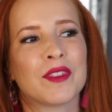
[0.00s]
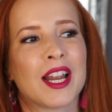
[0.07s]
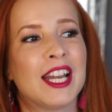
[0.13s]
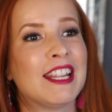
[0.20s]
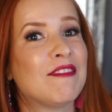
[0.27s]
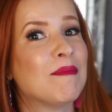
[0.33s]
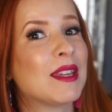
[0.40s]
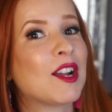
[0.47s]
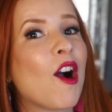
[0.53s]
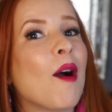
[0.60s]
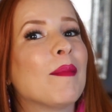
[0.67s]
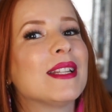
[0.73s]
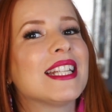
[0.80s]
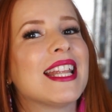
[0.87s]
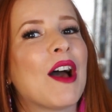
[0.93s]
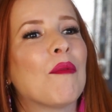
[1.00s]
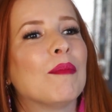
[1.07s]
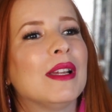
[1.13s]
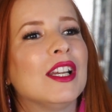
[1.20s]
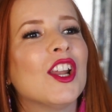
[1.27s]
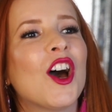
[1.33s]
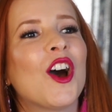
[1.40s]
Leave me comments down
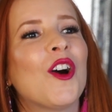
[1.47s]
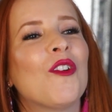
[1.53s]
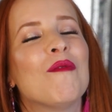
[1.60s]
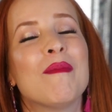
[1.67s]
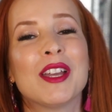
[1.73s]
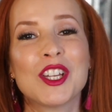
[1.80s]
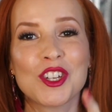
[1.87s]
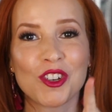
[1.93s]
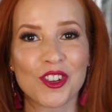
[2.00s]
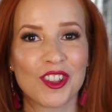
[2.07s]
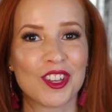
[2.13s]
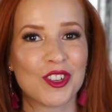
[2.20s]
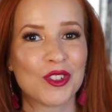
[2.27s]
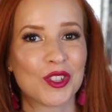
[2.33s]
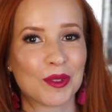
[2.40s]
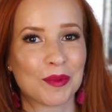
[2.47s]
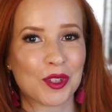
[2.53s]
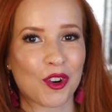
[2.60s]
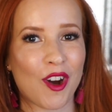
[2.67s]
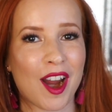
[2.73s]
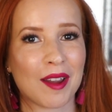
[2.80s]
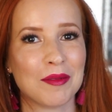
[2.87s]
below. Make sure that you
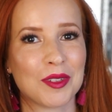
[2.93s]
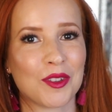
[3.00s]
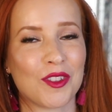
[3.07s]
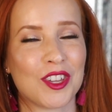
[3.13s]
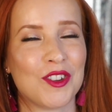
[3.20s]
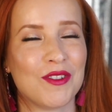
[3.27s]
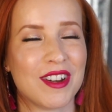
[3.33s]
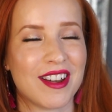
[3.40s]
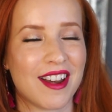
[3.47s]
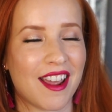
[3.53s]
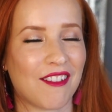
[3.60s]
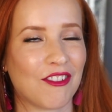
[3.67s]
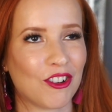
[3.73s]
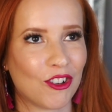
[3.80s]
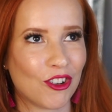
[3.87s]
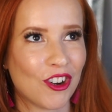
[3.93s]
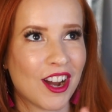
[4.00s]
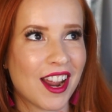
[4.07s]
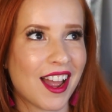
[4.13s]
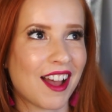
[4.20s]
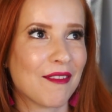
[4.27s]
subscribe so that you never